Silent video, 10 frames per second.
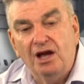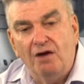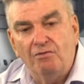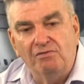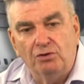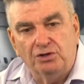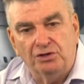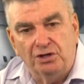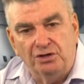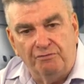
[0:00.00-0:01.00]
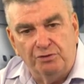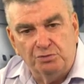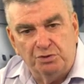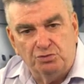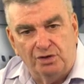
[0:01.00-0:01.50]
And we've looked at the difference
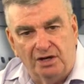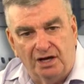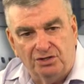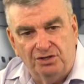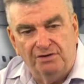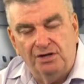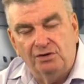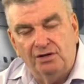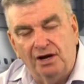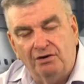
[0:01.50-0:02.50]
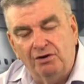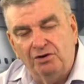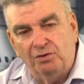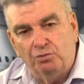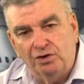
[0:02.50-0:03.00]
between activity on arrow
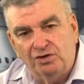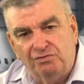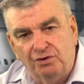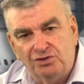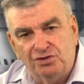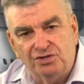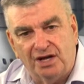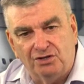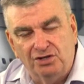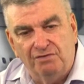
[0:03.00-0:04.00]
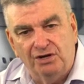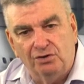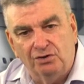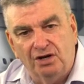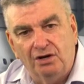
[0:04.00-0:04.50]
networks versus activity
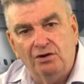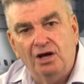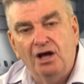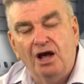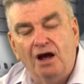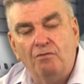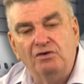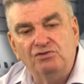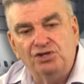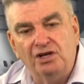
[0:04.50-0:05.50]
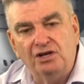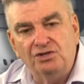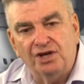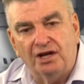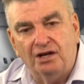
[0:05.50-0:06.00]
on node, and we've seen
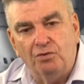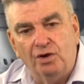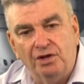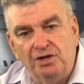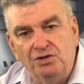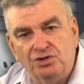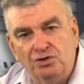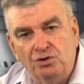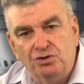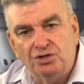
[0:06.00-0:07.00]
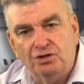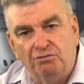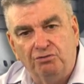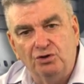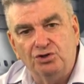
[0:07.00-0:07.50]
exactly where these are used in the
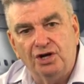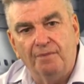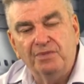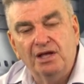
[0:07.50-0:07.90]
future.